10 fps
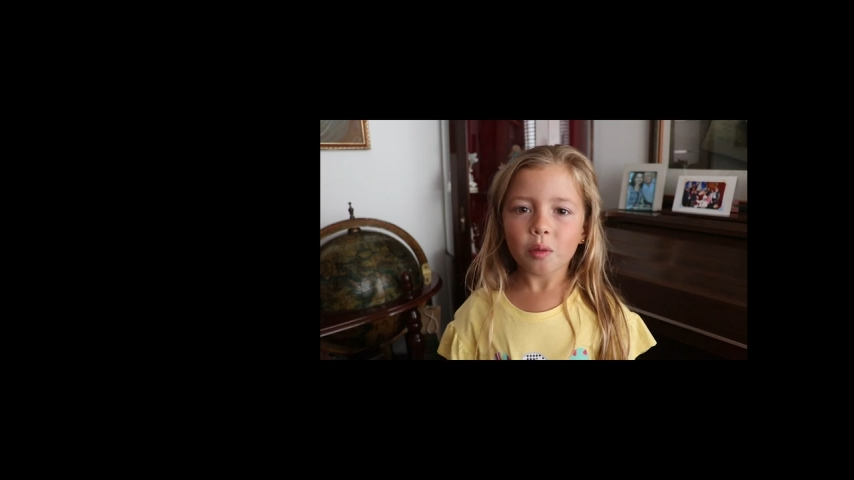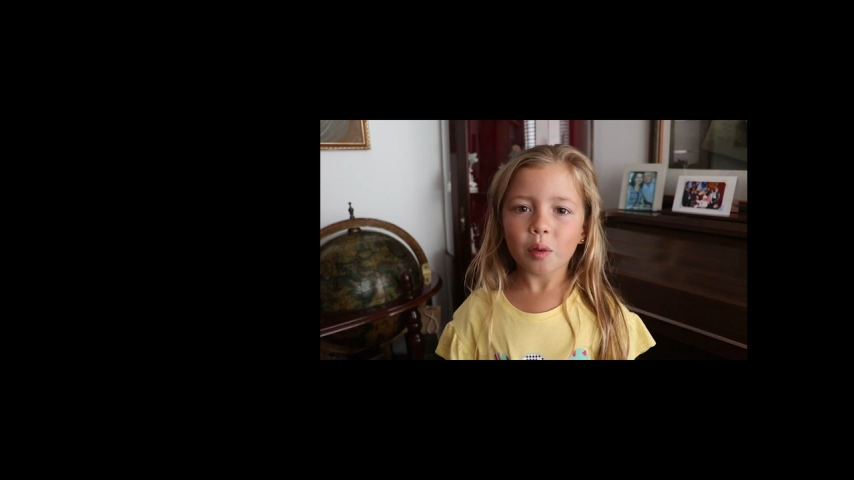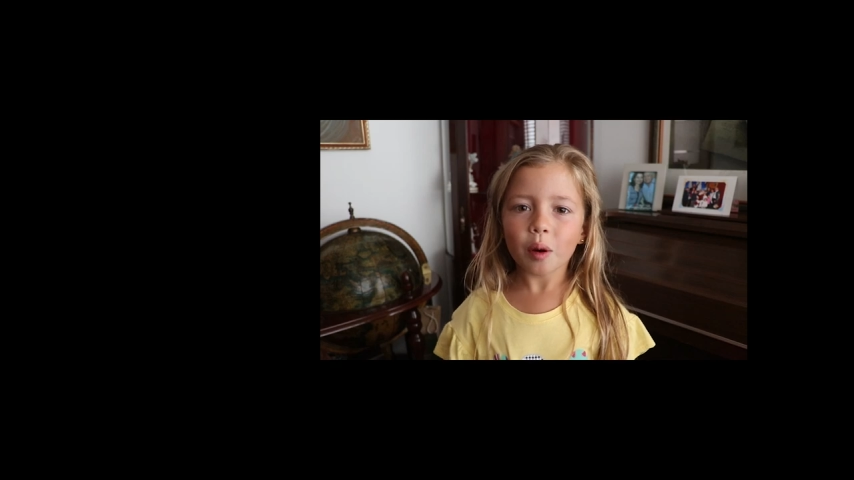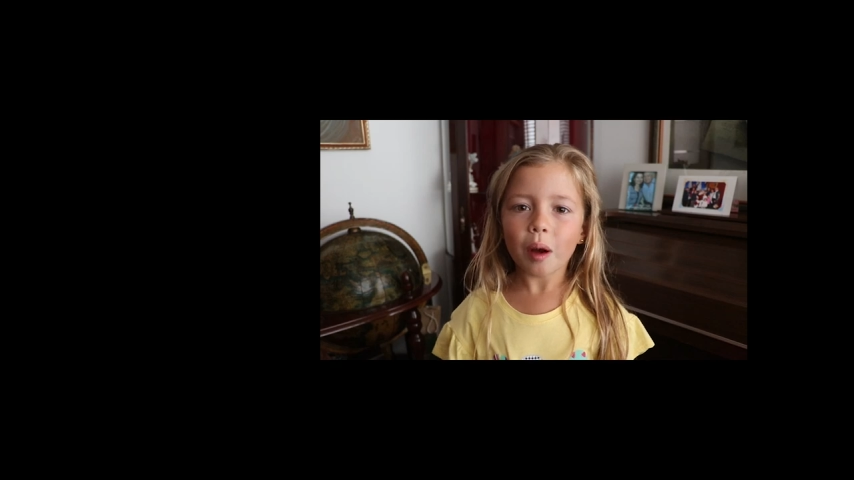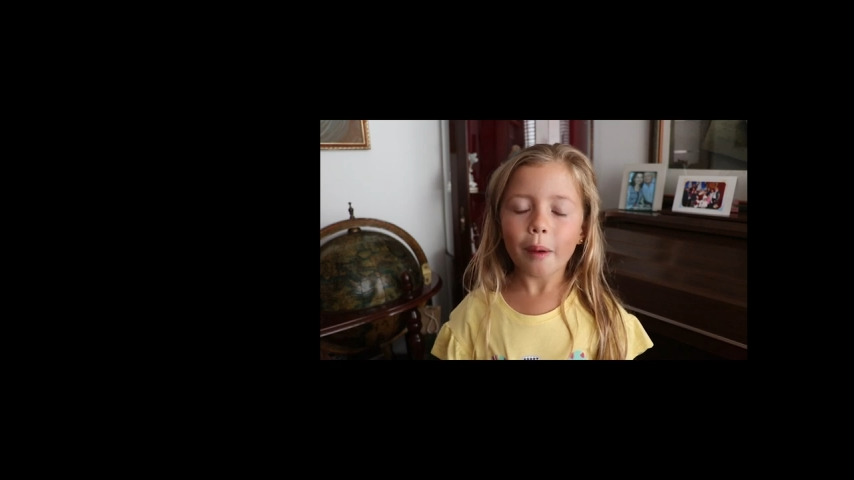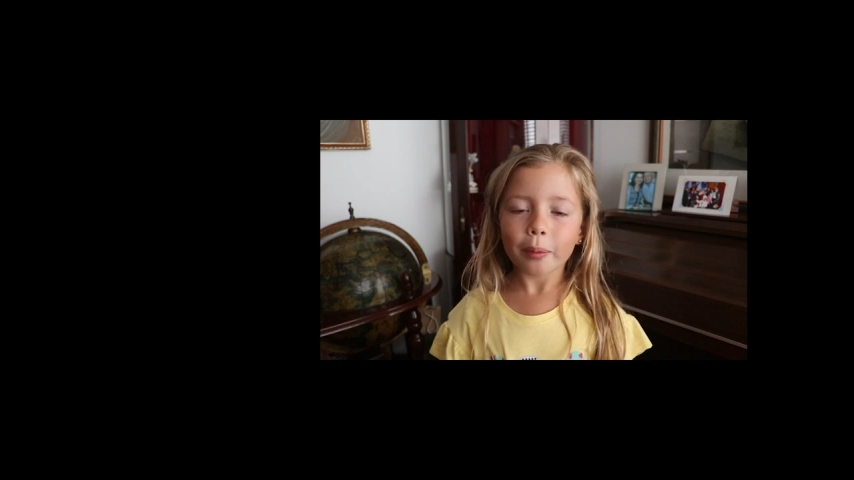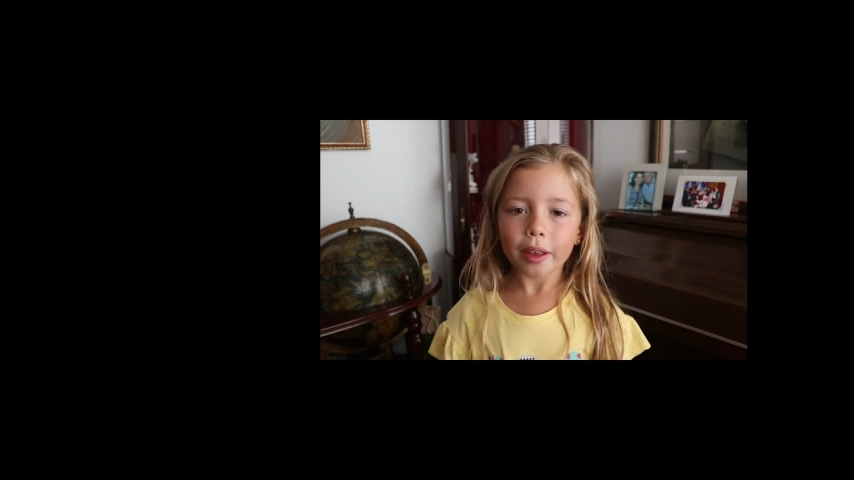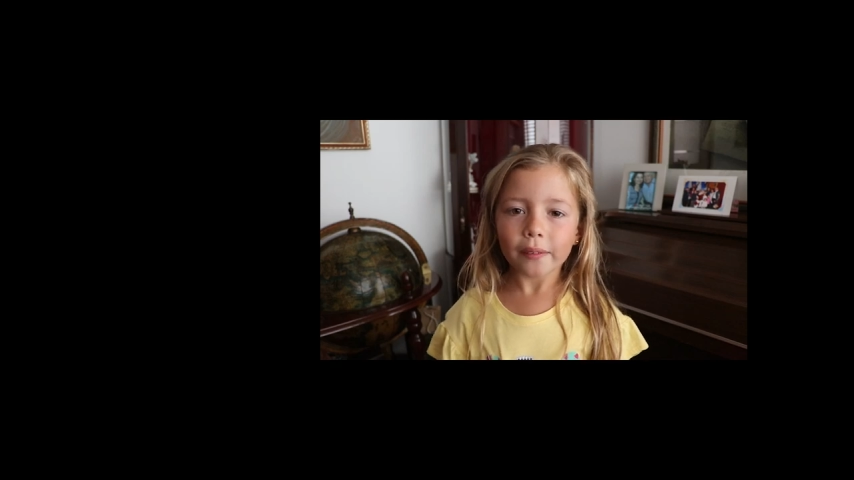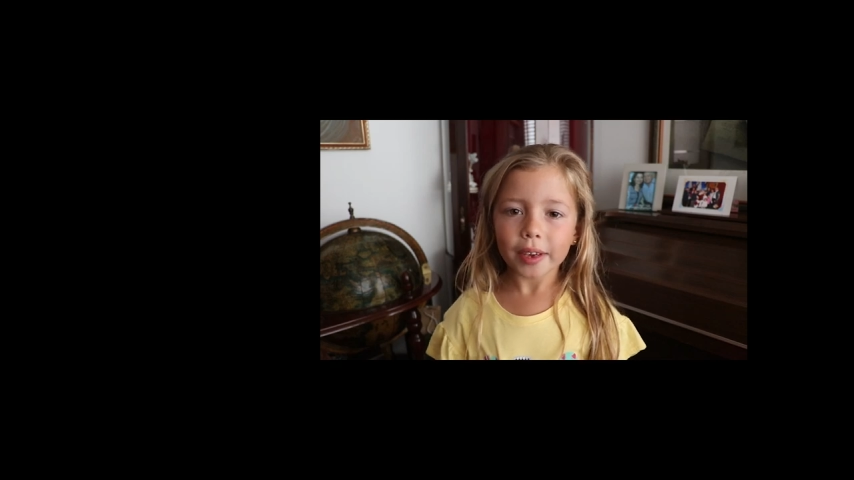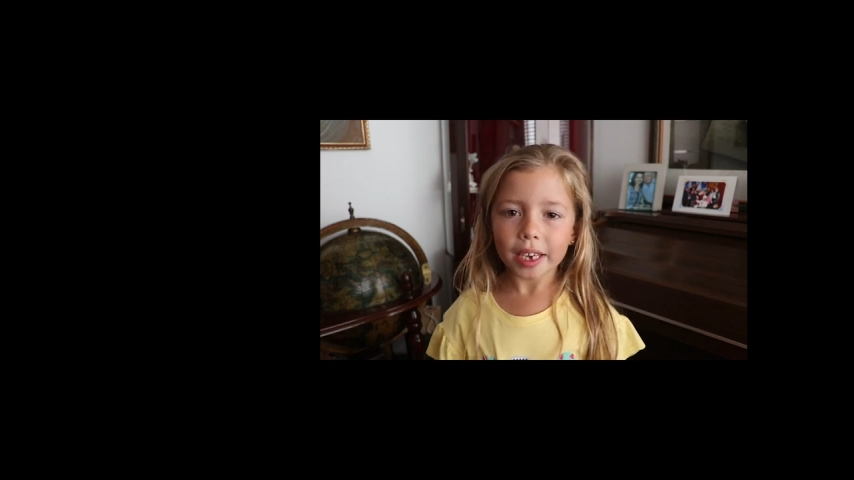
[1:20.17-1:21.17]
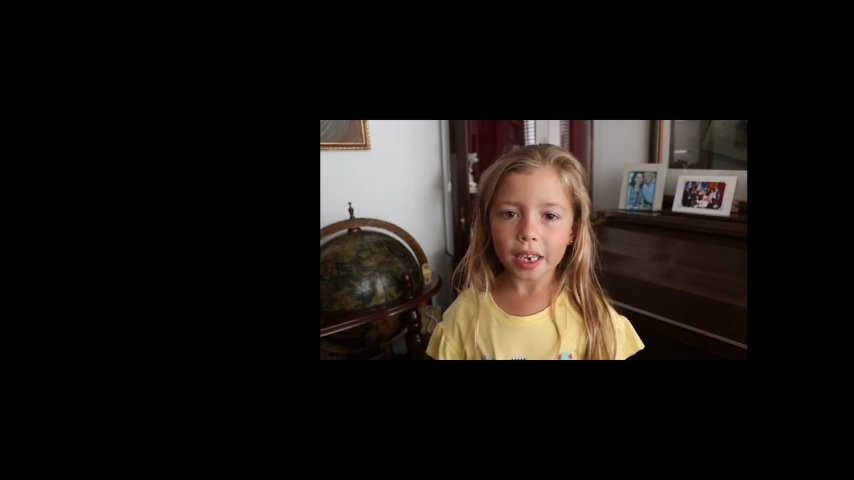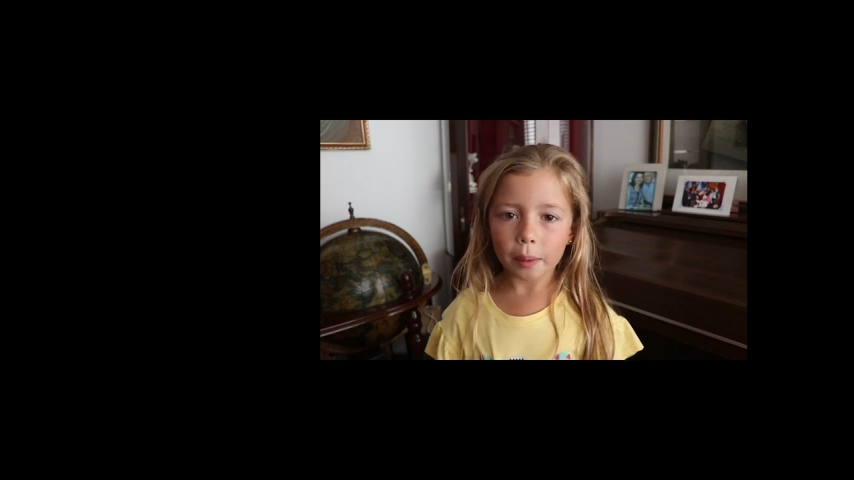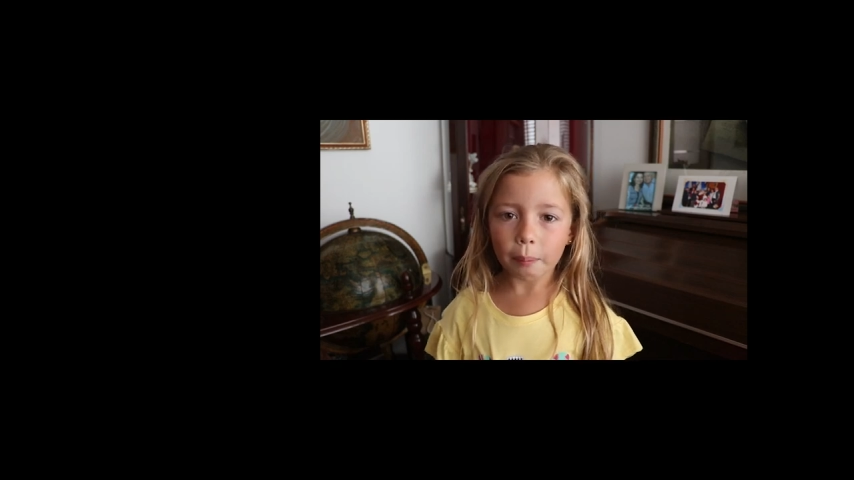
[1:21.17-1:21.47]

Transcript: grew up living in a